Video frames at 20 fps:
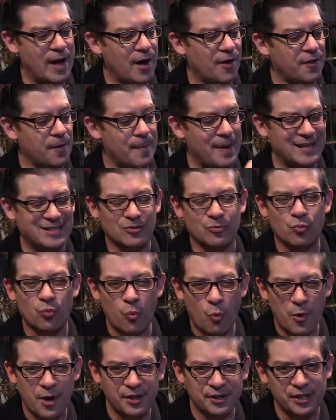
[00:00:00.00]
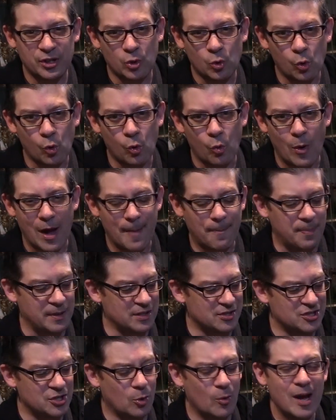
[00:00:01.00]
that makes a really cool
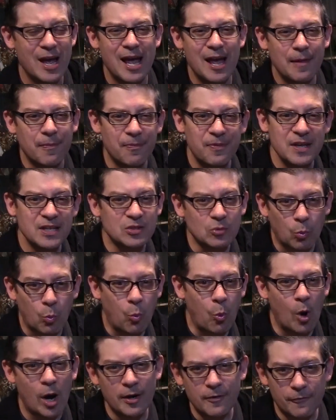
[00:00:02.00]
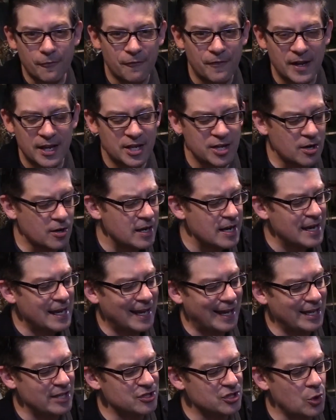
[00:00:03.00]
weapon. So this one figure
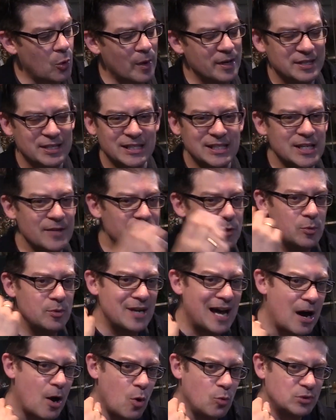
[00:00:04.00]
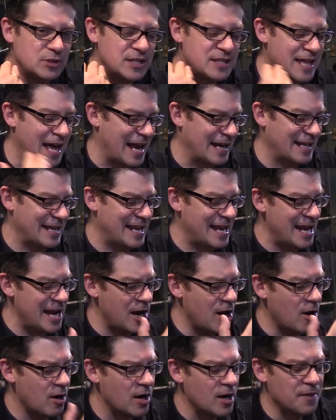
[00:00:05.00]
is going to give you not only that
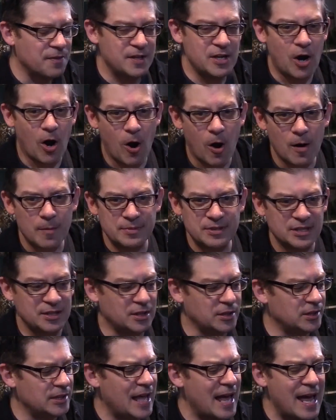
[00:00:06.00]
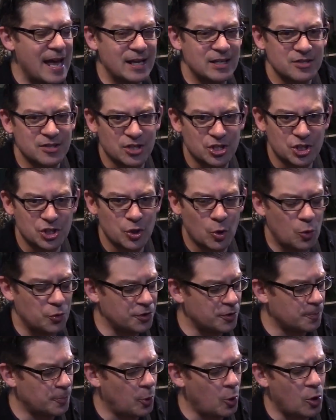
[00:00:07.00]
here, the arms and the legs, the
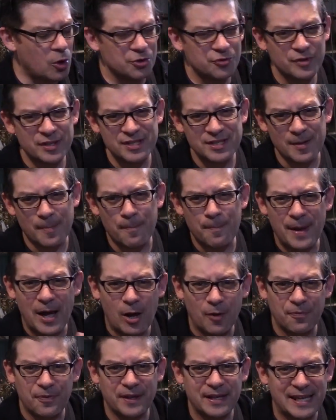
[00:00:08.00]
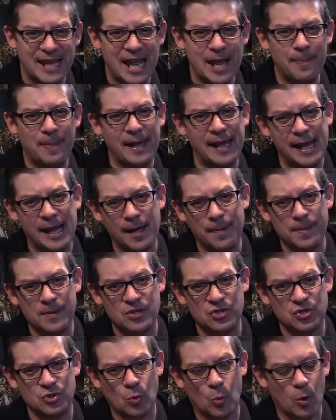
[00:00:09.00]
shoulder pauldrons, the belt, the cape, and the
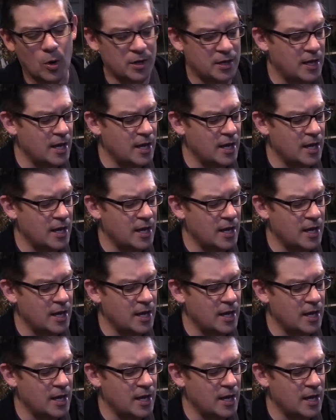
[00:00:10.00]
sword.